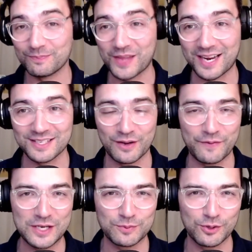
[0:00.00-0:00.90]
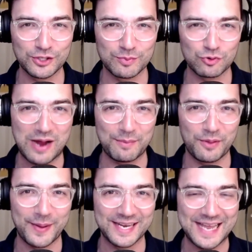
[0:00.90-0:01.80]
Like us on Facebook. Subscribe to the
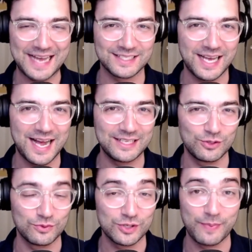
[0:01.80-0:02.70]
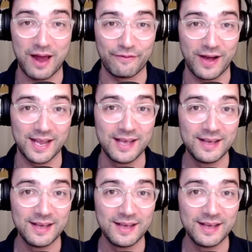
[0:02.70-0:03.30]
podcast, iTunes, Spotify,